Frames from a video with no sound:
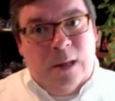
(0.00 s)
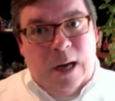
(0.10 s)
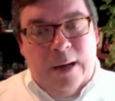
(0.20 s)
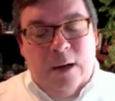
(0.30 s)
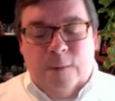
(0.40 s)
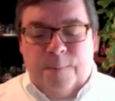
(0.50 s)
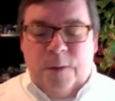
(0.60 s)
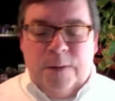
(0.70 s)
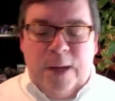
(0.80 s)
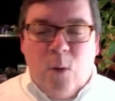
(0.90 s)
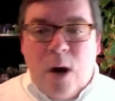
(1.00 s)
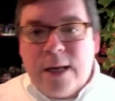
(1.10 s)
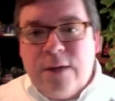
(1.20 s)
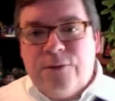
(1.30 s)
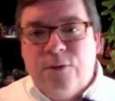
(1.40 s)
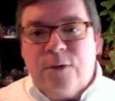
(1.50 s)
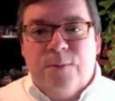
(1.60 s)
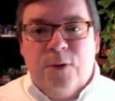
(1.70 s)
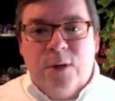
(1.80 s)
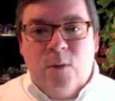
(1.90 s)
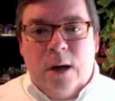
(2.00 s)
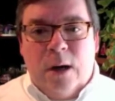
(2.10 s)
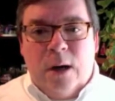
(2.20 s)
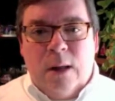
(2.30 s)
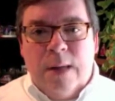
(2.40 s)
I know. They walk you through it pretty well,